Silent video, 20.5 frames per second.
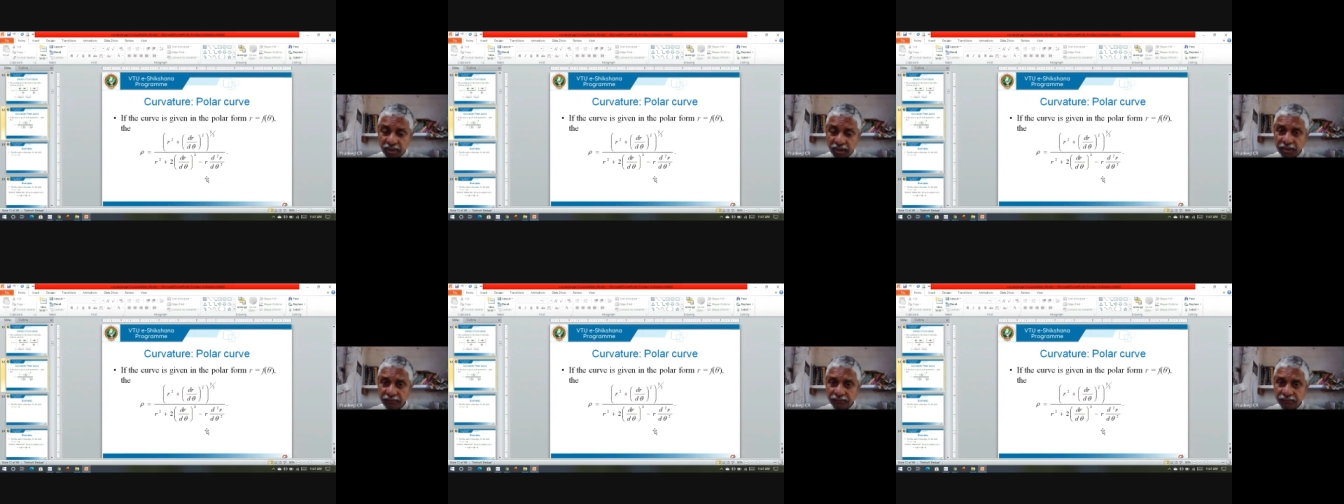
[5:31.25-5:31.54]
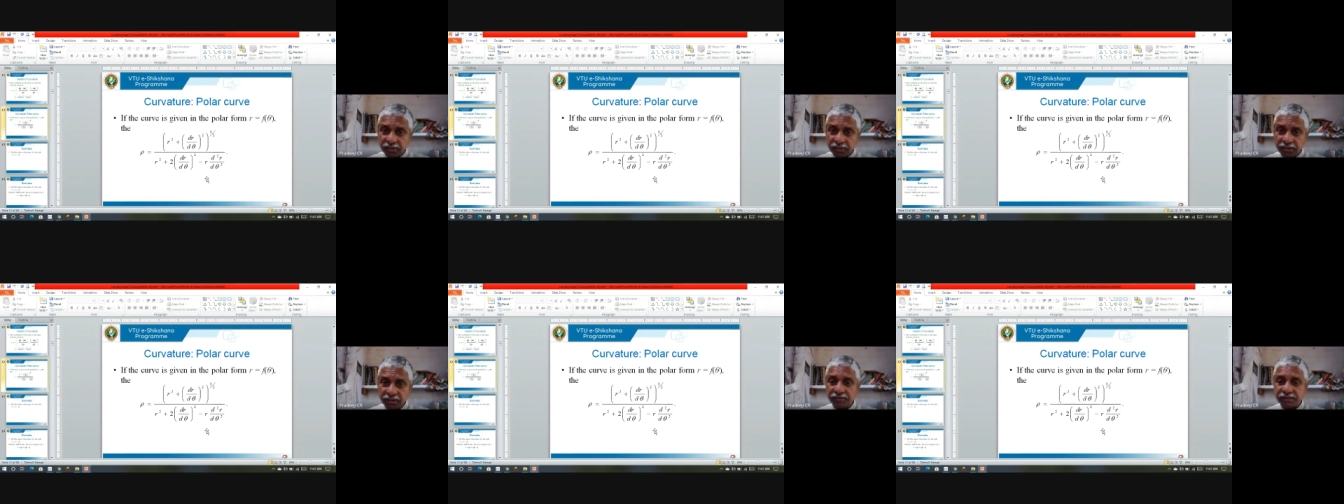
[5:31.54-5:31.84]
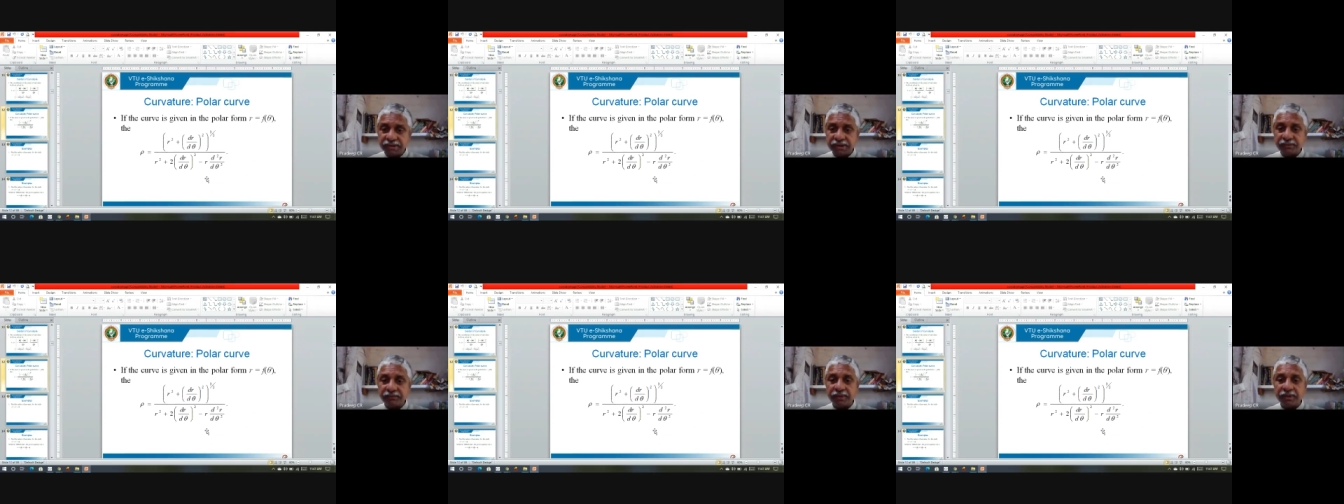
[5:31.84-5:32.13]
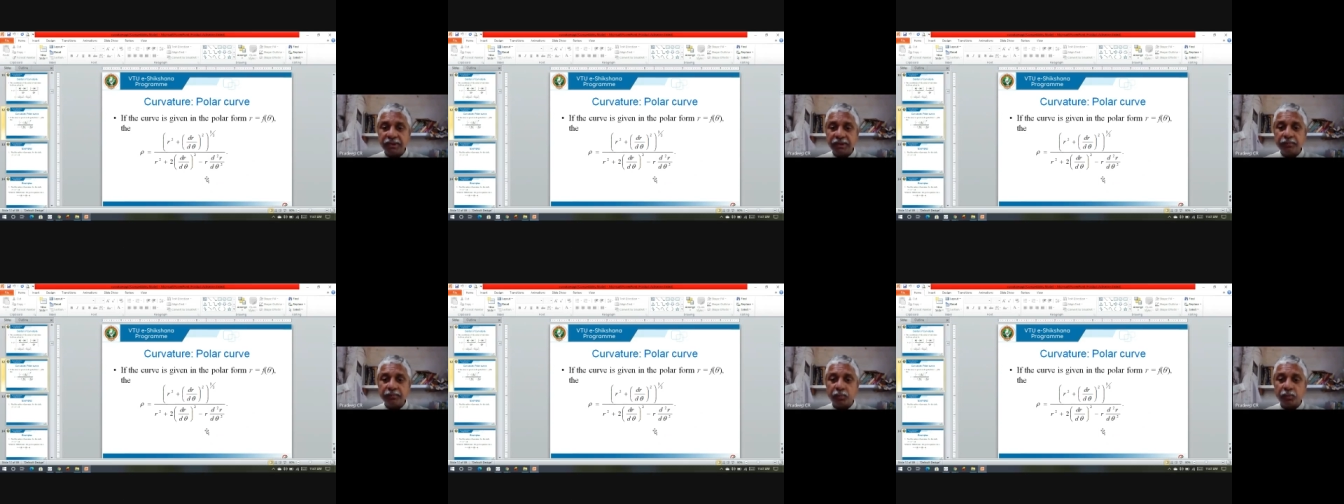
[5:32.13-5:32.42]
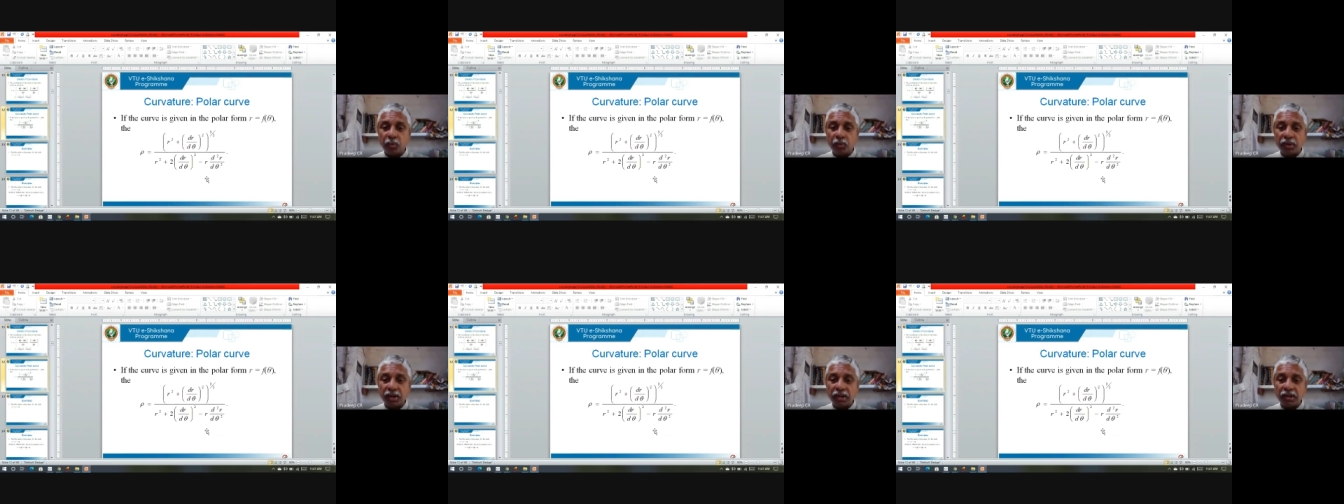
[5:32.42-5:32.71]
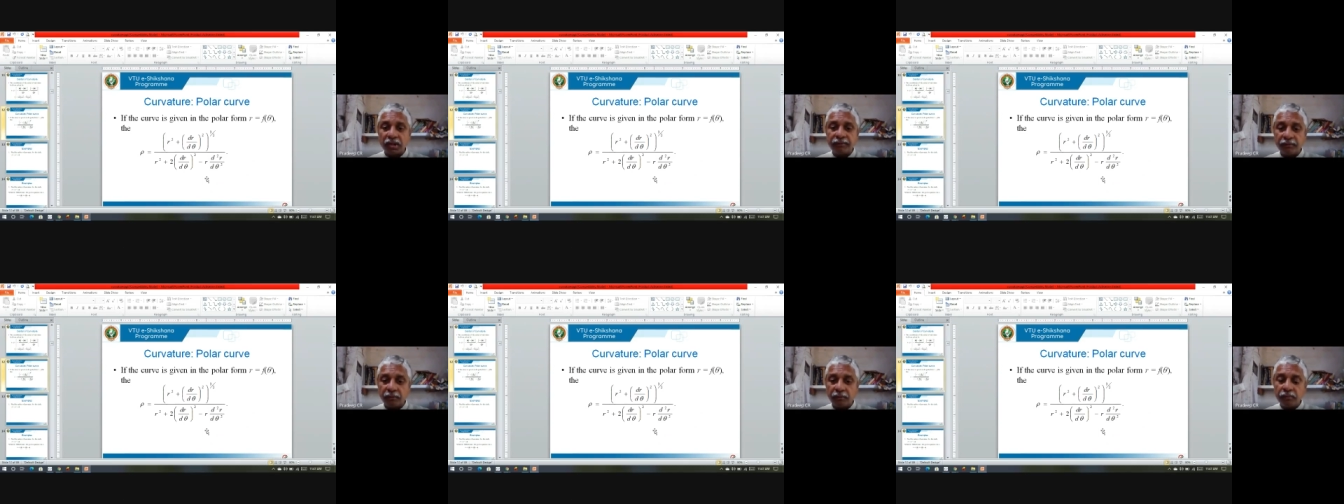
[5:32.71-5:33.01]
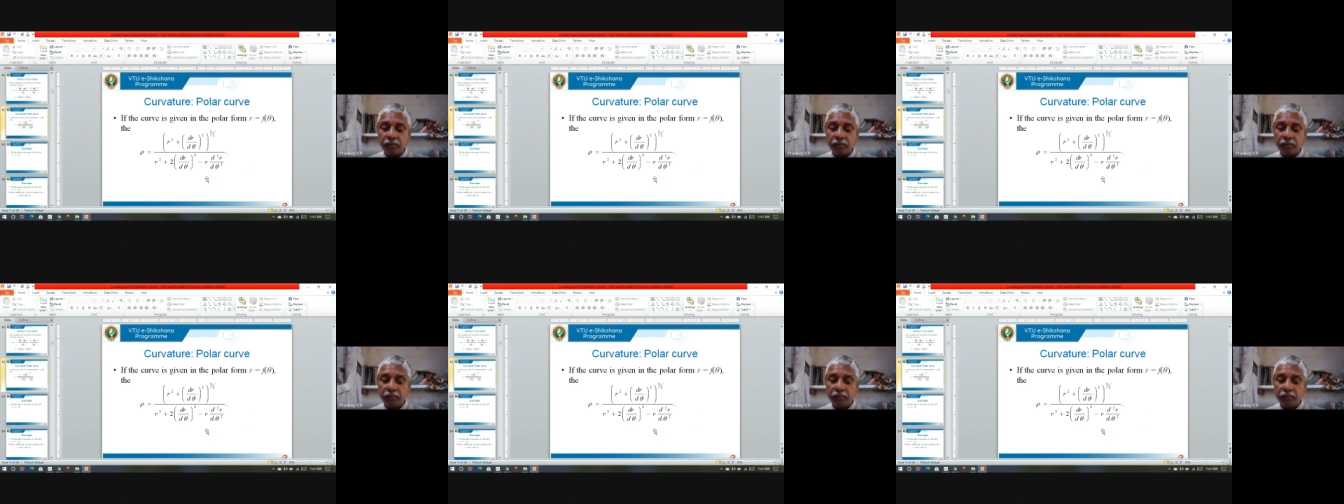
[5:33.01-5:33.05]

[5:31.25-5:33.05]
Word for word: and if the curve is given in polar